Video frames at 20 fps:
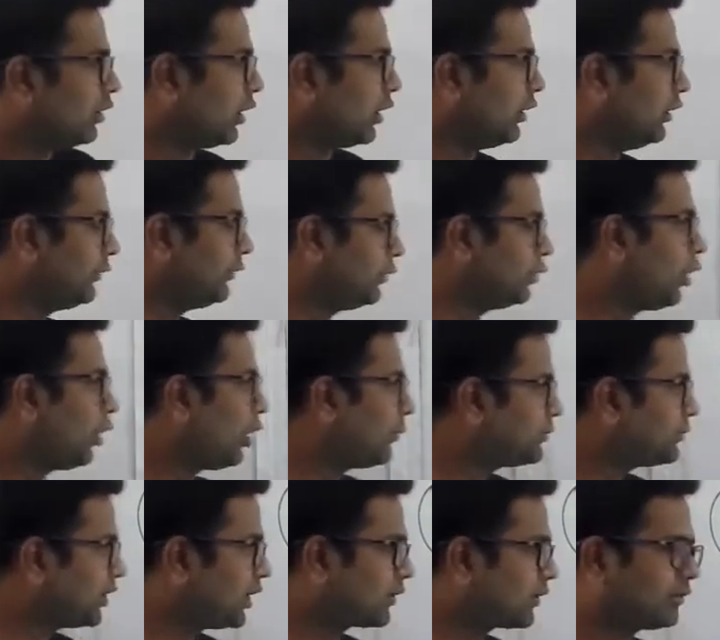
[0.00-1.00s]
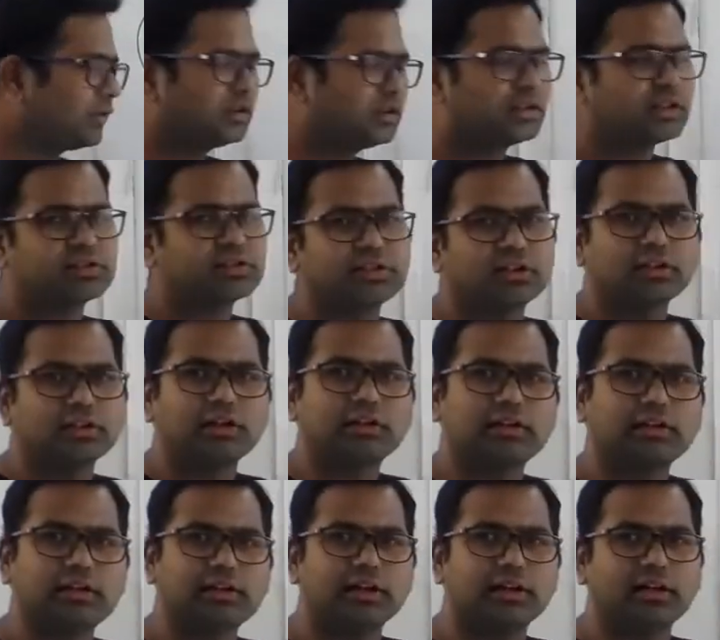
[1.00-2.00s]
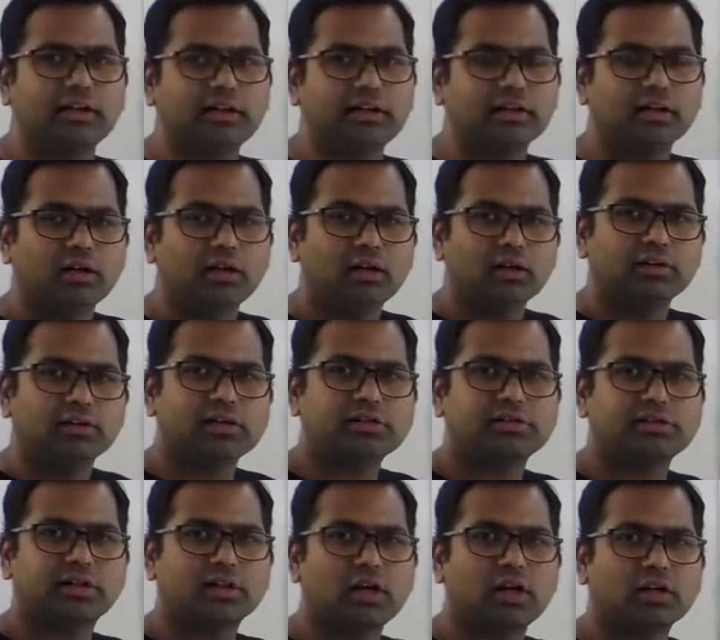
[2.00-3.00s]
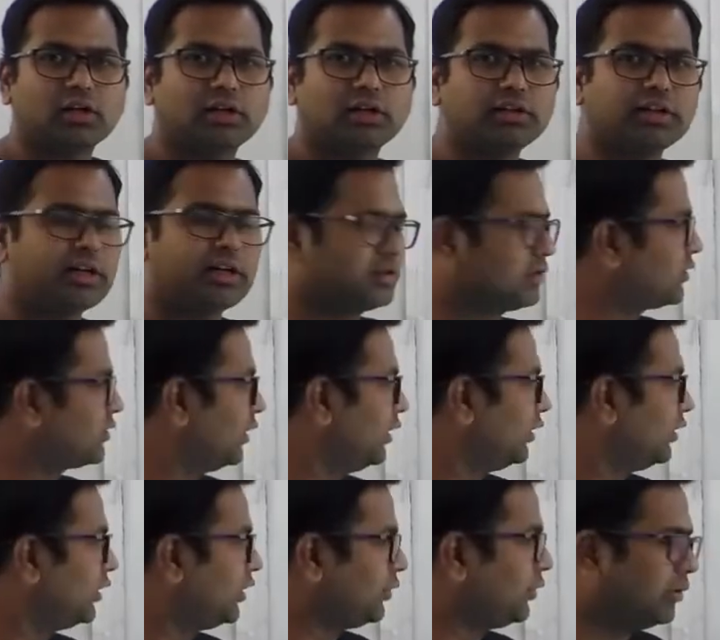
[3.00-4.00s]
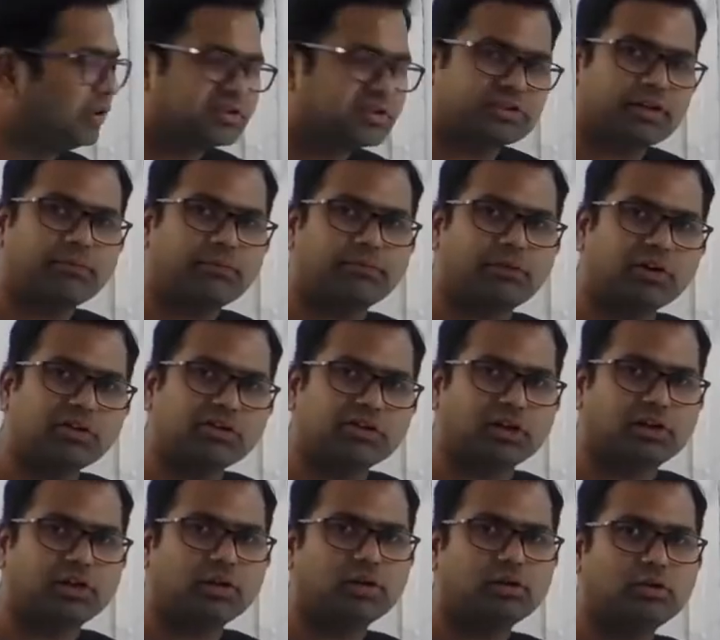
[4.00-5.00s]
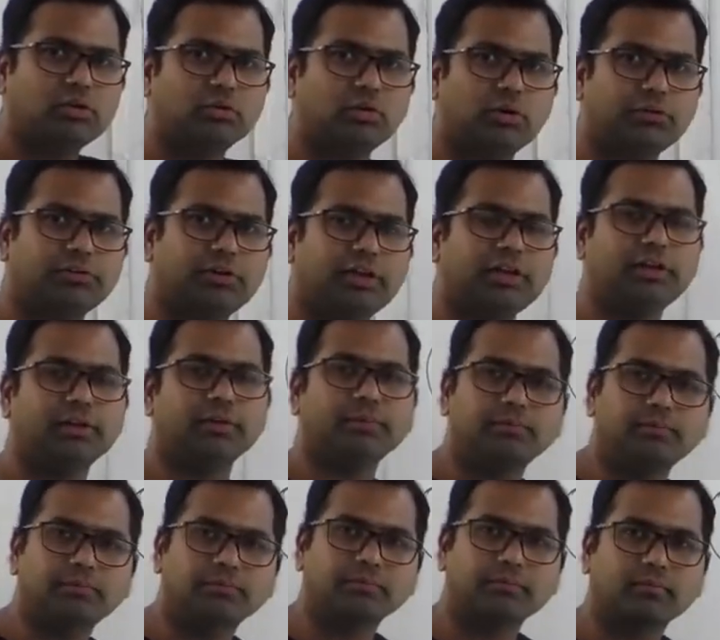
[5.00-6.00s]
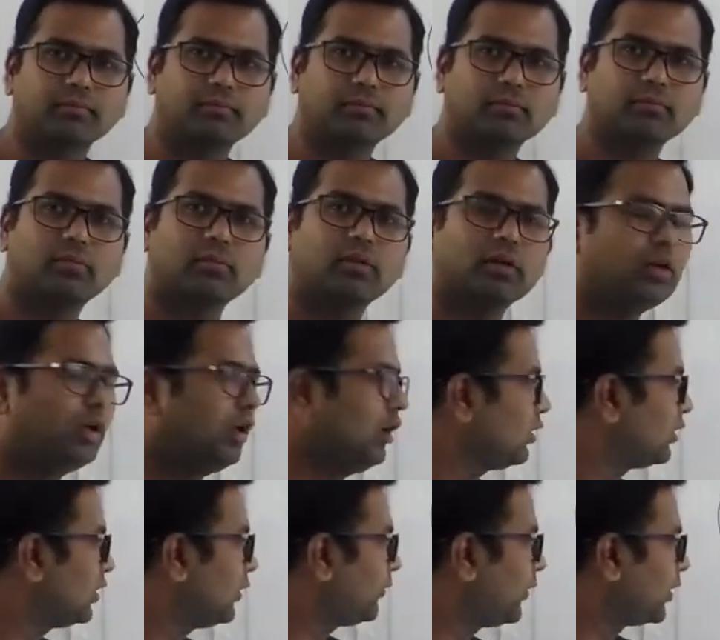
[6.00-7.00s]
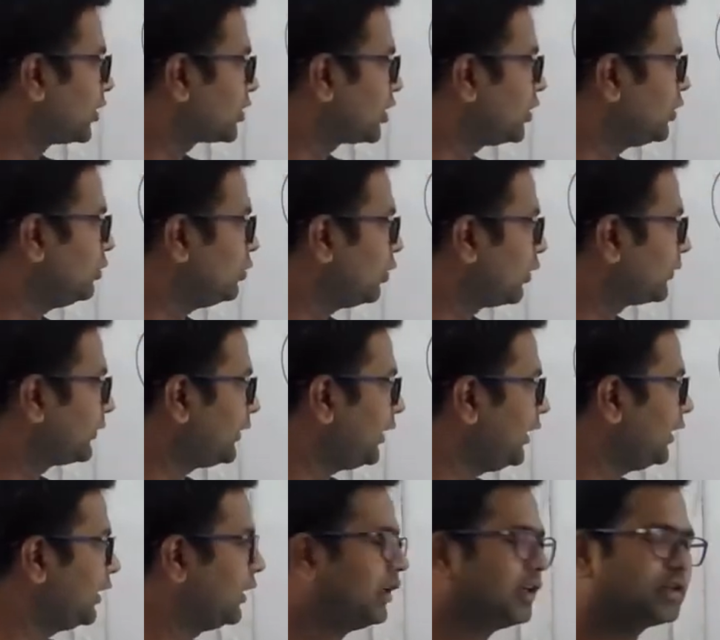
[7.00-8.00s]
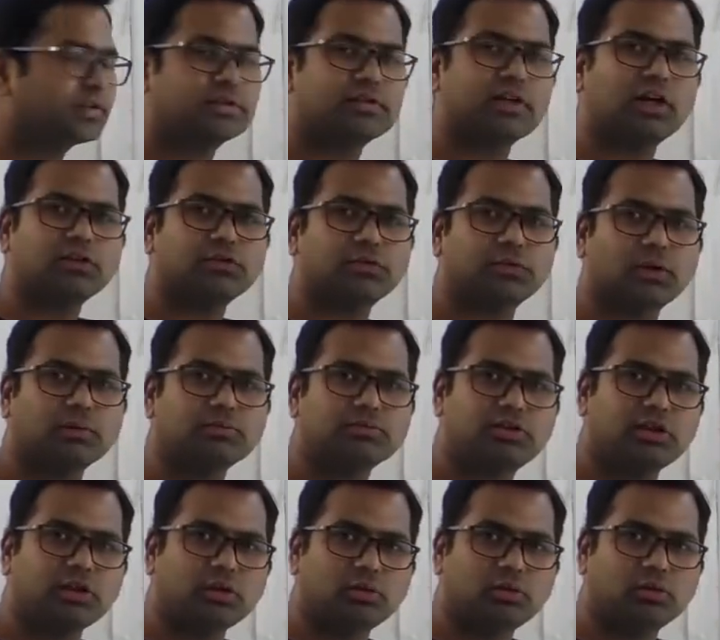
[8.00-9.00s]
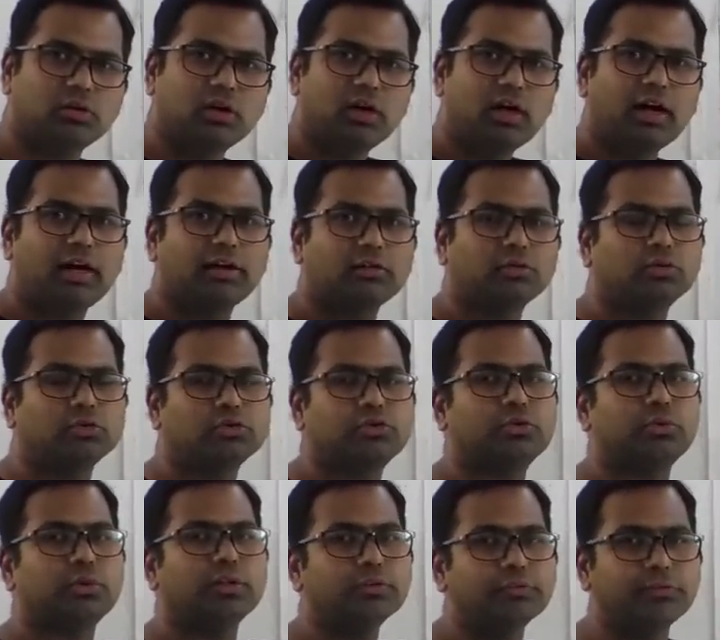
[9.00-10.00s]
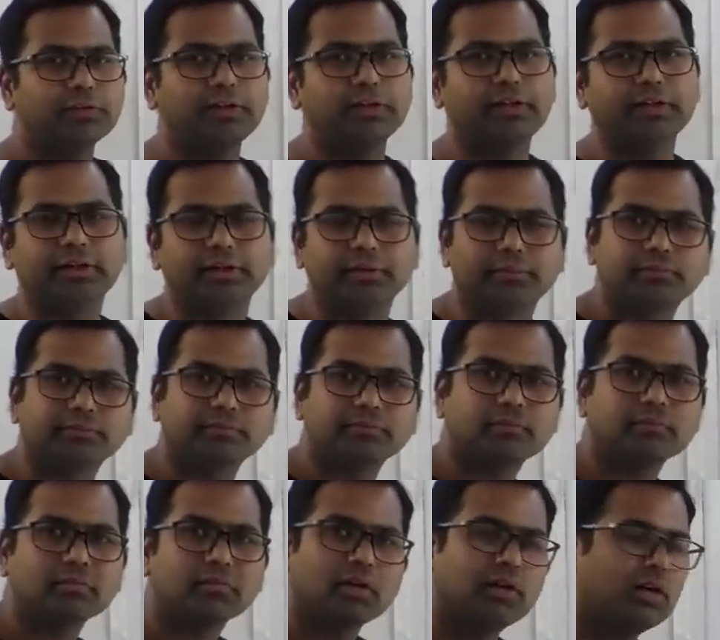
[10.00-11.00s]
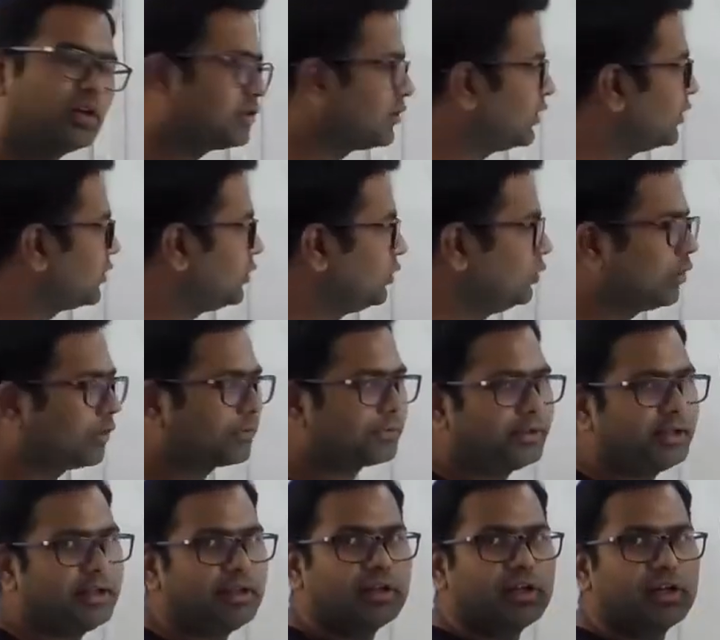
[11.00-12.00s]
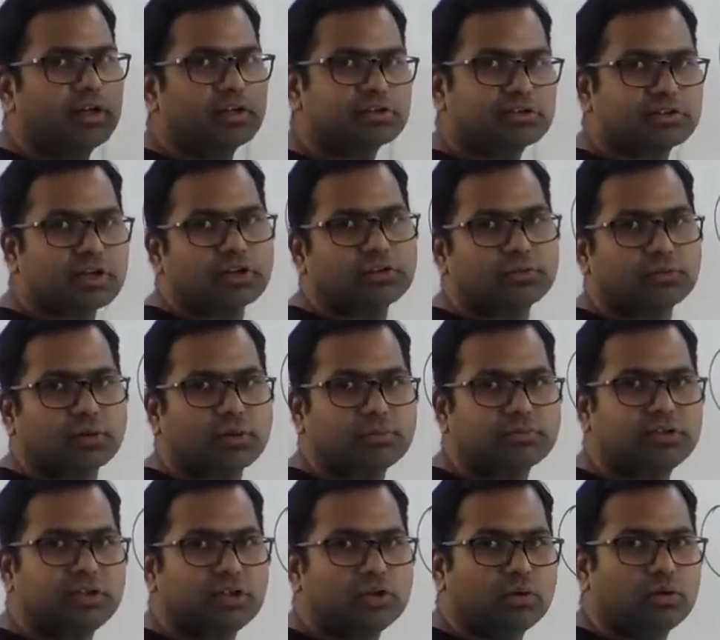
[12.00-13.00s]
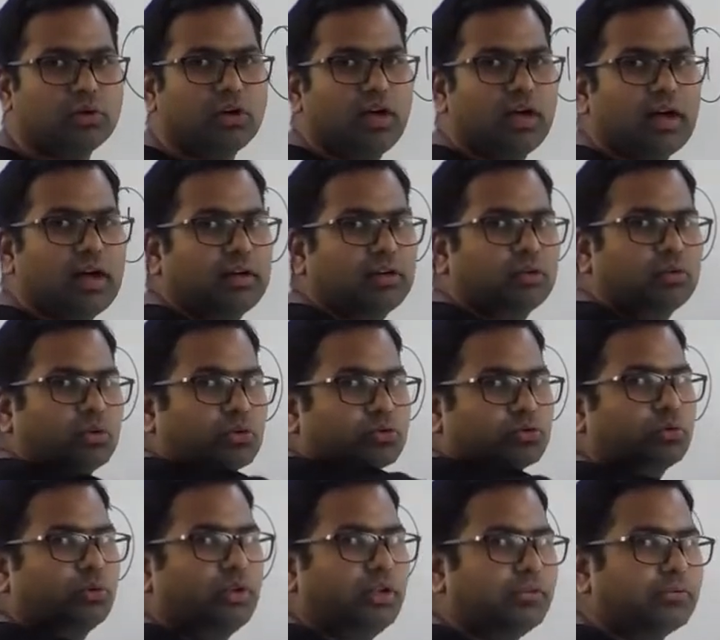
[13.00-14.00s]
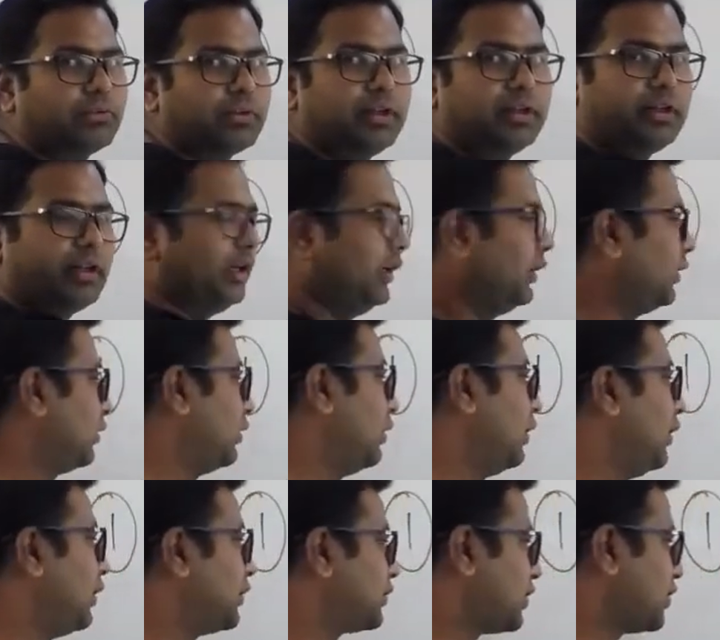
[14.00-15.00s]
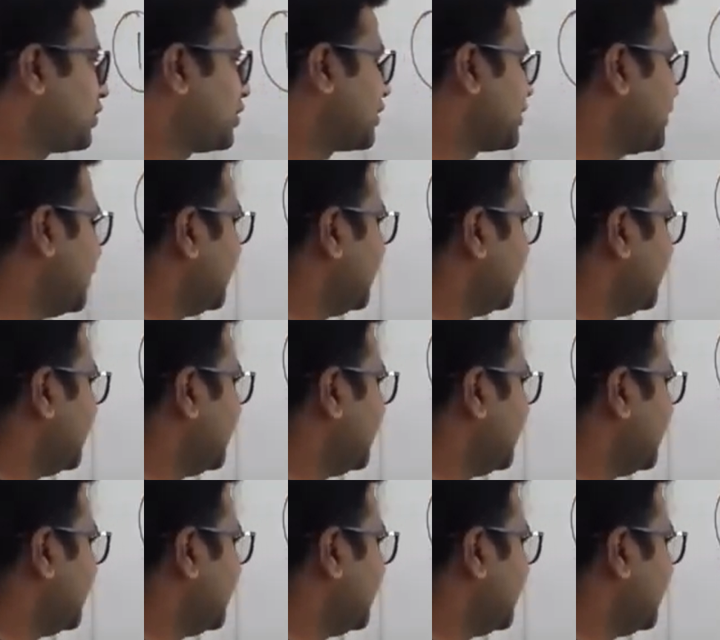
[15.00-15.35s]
Now, if you observe the signal clearly, the signal contains the unit step function u of t. The function u of t starts from 0 and goes to infinity. Since u of t starts from 0 and goes to infinity, such a